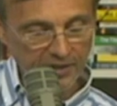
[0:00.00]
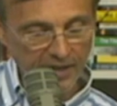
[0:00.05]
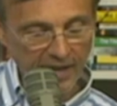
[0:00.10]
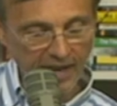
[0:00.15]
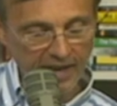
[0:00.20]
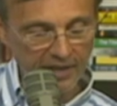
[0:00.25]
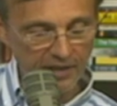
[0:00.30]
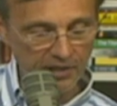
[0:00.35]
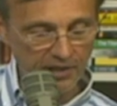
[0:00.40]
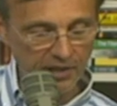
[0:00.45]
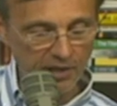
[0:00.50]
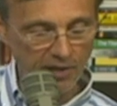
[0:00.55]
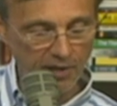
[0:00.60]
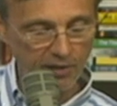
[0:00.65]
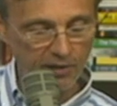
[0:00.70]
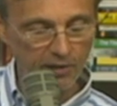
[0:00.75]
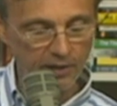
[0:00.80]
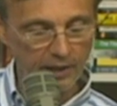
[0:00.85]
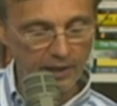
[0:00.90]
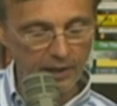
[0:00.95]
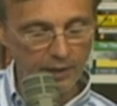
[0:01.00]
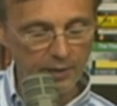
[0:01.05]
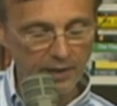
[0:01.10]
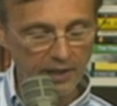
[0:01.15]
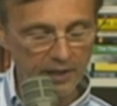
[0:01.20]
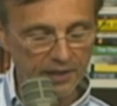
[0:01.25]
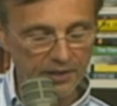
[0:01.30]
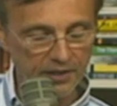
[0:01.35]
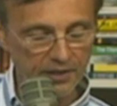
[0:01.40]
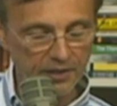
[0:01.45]
that is the article,
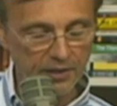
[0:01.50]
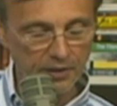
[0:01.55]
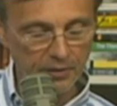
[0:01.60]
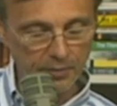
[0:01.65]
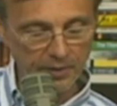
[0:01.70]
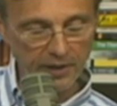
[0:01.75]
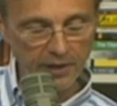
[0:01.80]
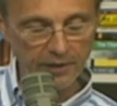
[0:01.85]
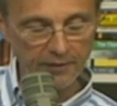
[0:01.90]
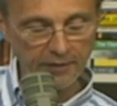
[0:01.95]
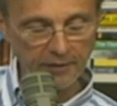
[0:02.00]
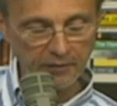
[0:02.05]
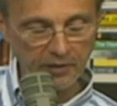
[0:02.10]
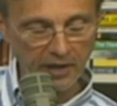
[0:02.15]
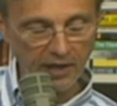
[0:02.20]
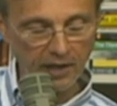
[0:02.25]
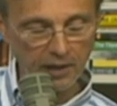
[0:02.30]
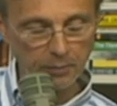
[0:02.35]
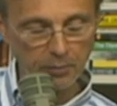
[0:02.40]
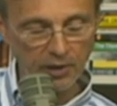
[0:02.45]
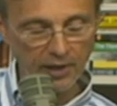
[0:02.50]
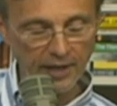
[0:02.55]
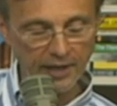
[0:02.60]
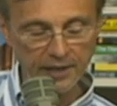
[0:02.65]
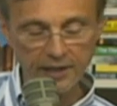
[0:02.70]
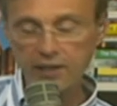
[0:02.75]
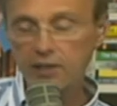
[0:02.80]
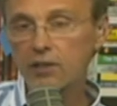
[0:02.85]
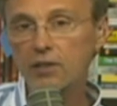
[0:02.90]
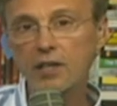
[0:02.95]
Hillary's three hundred fifty dollar plan
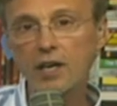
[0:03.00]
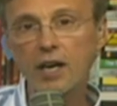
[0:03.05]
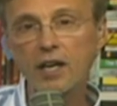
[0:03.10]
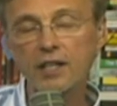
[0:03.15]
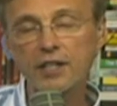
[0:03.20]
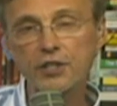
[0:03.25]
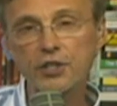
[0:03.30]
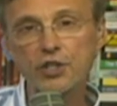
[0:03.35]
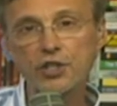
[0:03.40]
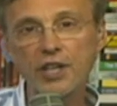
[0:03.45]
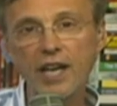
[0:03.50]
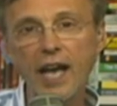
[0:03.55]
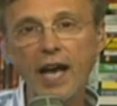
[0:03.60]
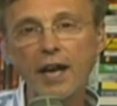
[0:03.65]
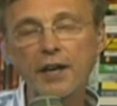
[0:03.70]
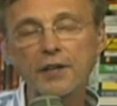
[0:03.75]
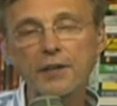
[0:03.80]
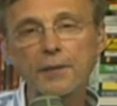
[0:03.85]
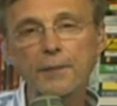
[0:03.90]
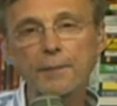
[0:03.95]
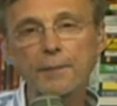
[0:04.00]
to kill college debt.